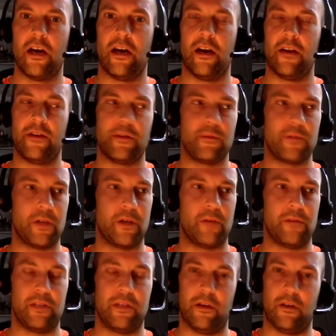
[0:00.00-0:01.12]

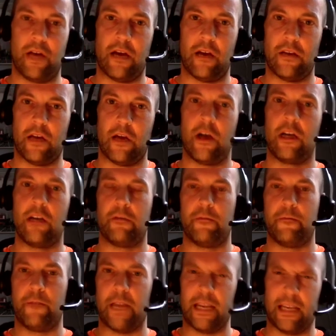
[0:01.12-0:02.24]
Sometimes, that idea of
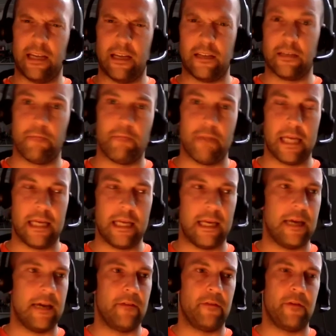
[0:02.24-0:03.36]
faking it to make
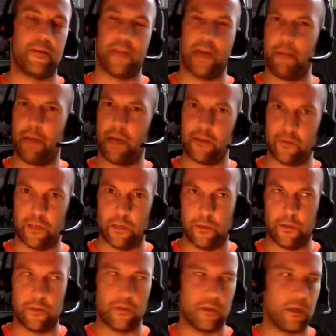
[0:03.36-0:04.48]
it. I've heard that mantra
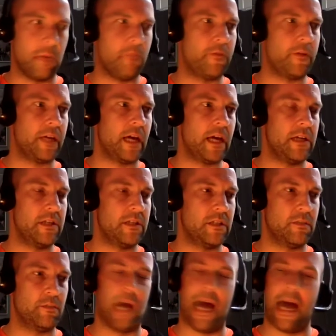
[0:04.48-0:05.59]
used on a number of occasions,
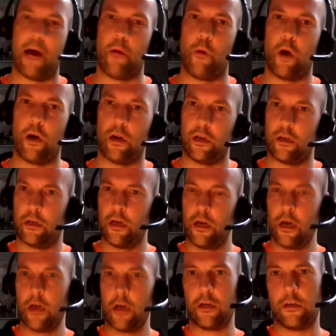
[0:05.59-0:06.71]
but how one can
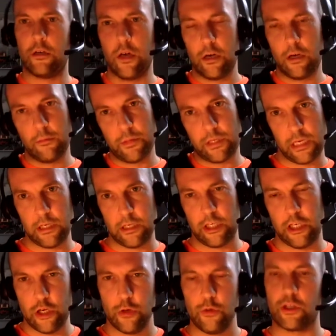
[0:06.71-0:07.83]
potentially
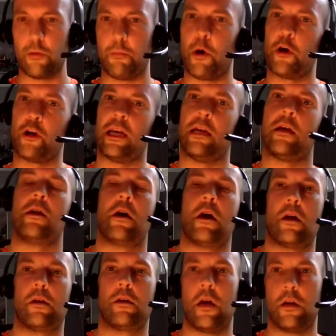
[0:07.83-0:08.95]
use the body
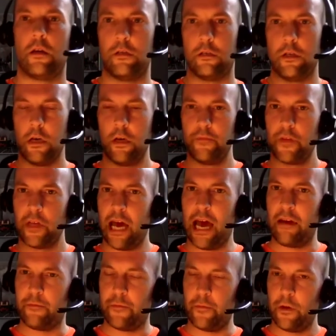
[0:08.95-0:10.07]
and have